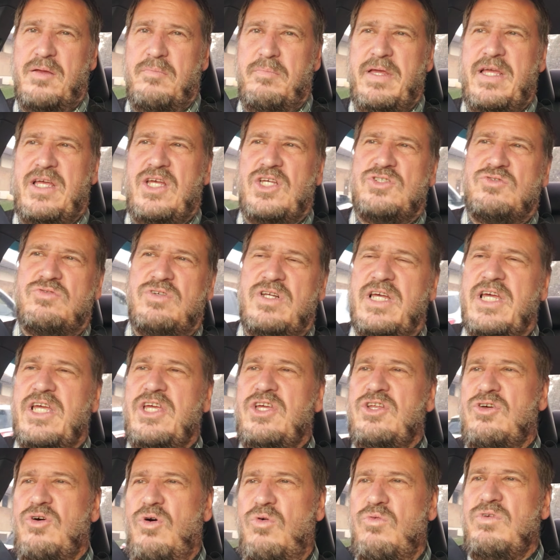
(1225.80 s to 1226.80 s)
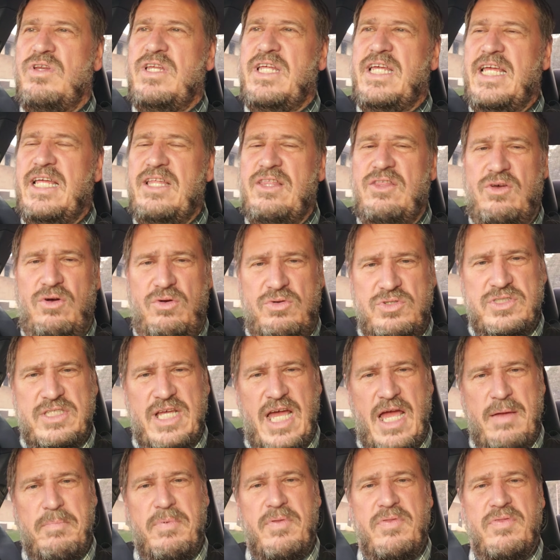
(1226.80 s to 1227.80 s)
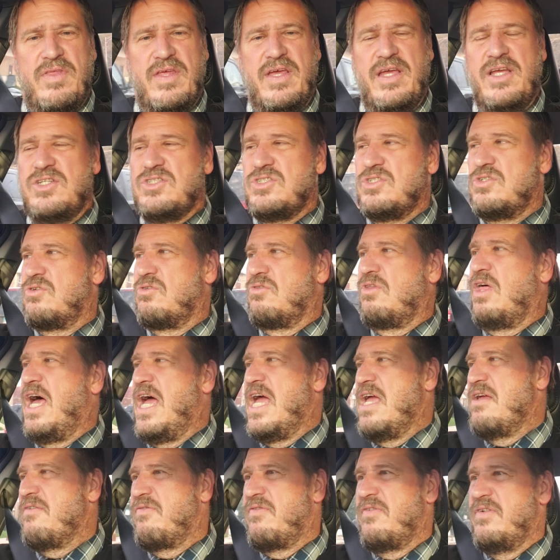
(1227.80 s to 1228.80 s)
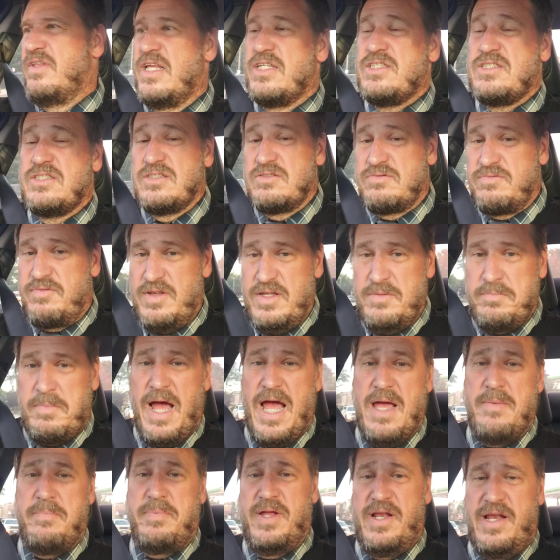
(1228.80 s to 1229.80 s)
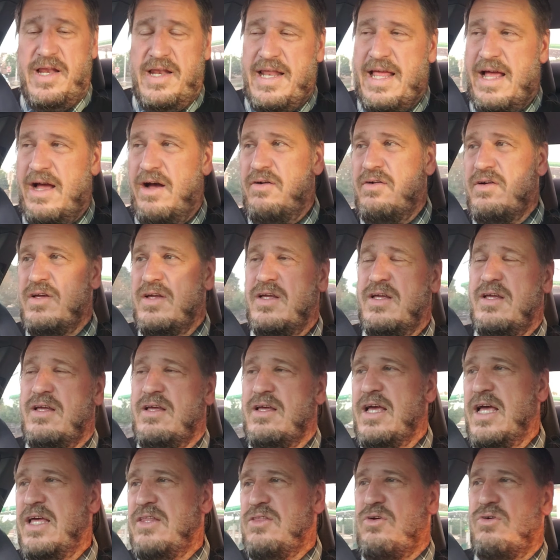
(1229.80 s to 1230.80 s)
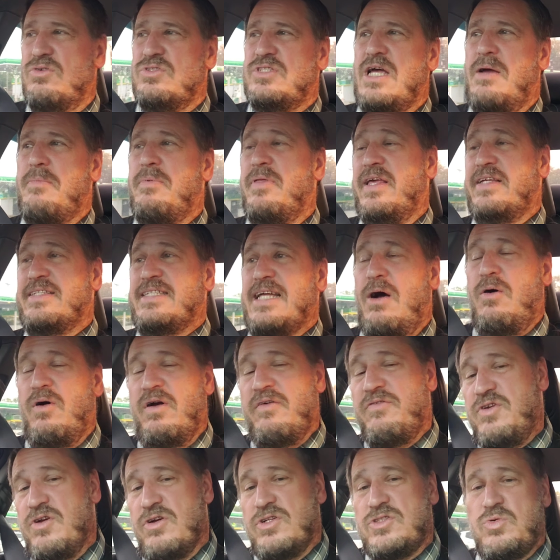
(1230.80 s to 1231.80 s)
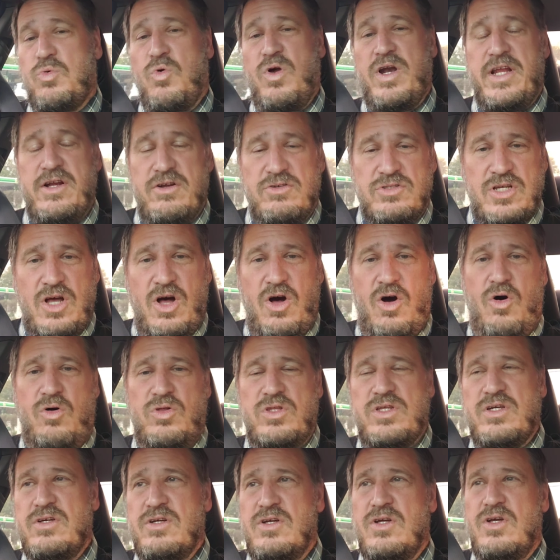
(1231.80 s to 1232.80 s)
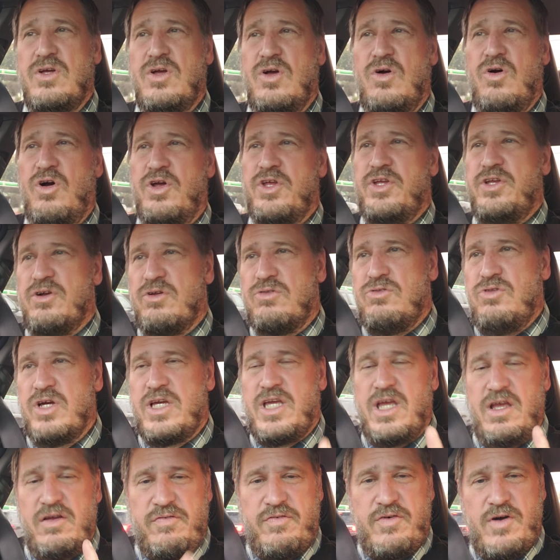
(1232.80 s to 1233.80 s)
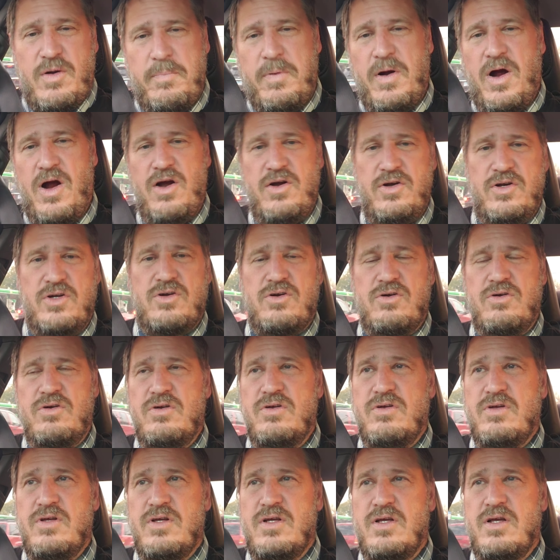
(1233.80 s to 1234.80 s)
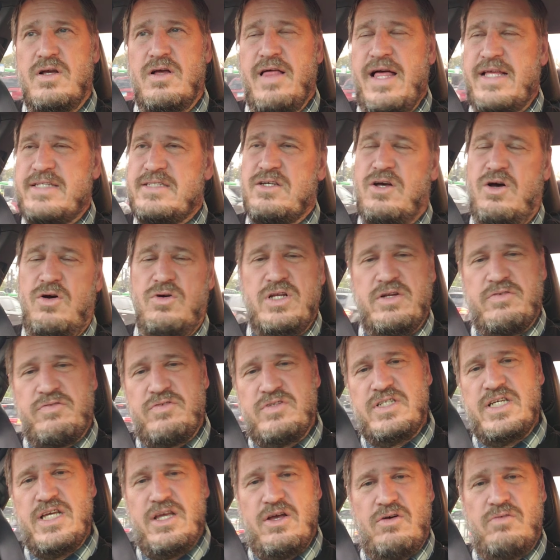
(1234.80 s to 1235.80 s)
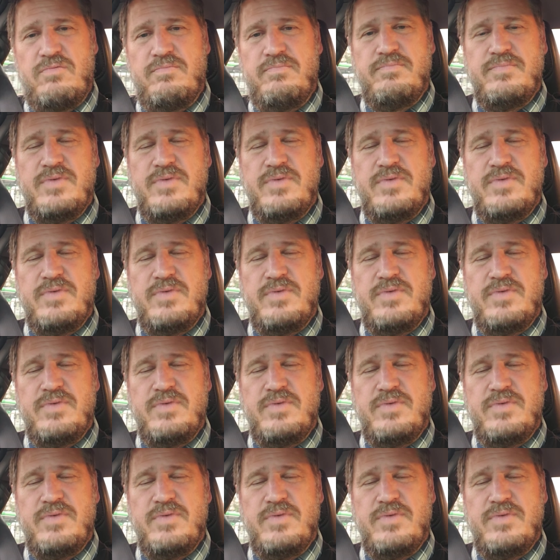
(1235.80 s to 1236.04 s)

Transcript: because really you don't need those type of things in your life that's in my opinion now and those type of things now if you're 20 years old or you're looking for a partner that's a whole different deal